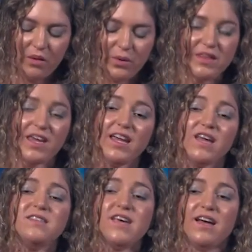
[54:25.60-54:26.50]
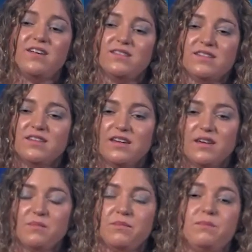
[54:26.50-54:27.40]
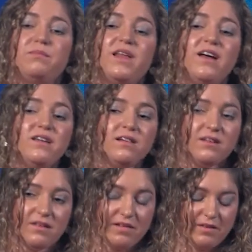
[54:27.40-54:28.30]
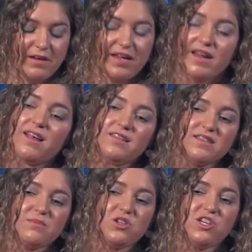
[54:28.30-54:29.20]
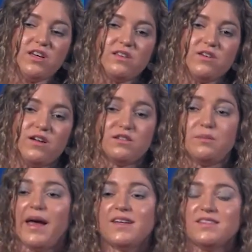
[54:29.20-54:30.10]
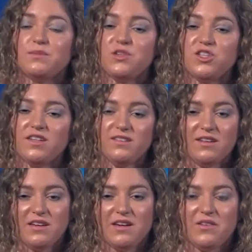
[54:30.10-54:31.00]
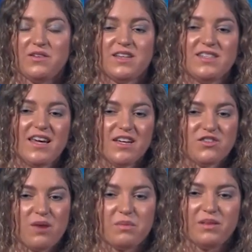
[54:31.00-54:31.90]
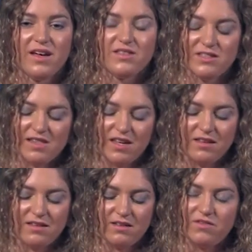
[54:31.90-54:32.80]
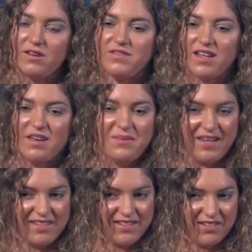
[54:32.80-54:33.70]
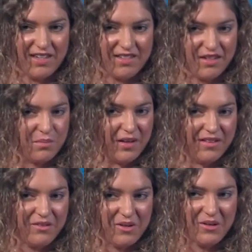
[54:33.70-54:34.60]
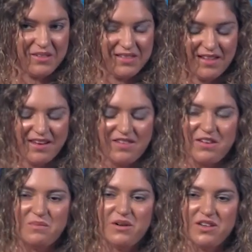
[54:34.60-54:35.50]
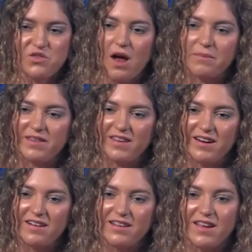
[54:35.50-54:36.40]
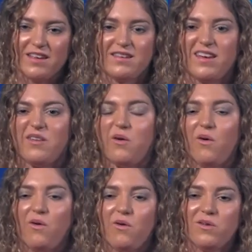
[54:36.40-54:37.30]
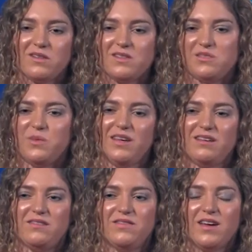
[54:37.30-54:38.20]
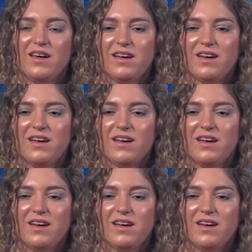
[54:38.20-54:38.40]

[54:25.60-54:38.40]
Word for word: with a handheld blood analysis machine called an Abaxis machine, where you can take a drop of blood, just like if you have diabetes and you're testing your blood glucose, you can put a drop in there and get a whole suite of